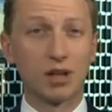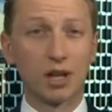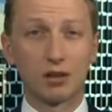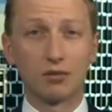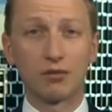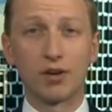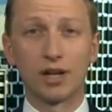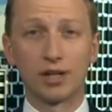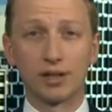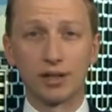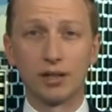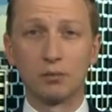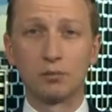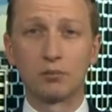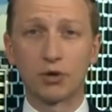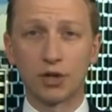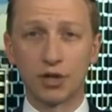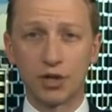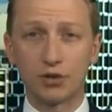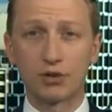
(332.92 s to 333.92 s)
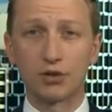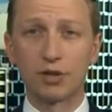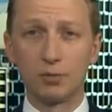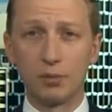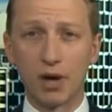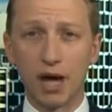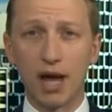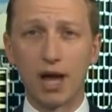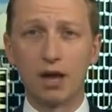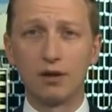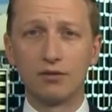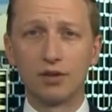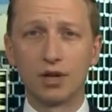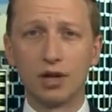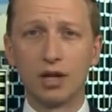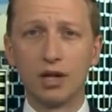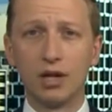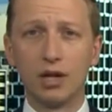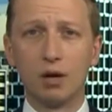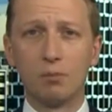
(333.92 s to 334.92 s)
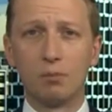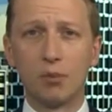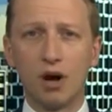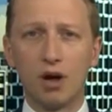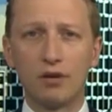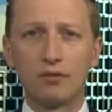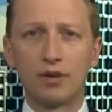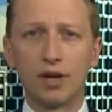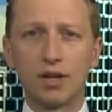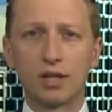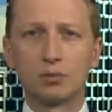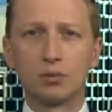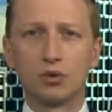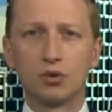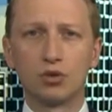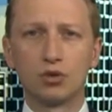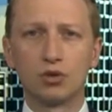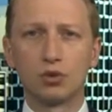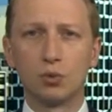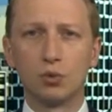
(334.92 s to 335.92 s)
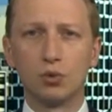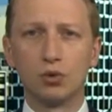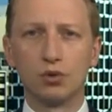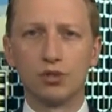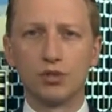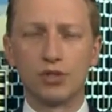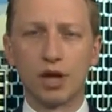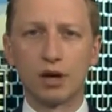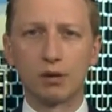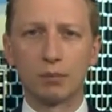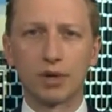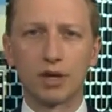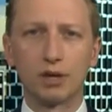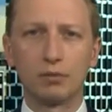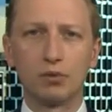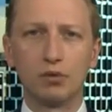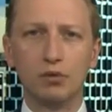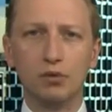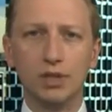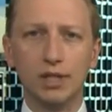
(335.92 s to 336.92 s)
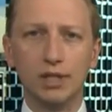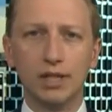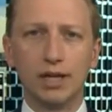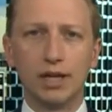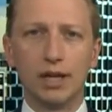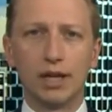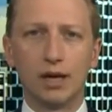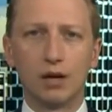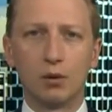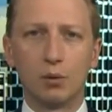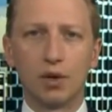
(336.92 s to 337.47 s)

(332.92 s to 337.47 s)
like, frankly, predatory behaviour by Facebook towards young people uh,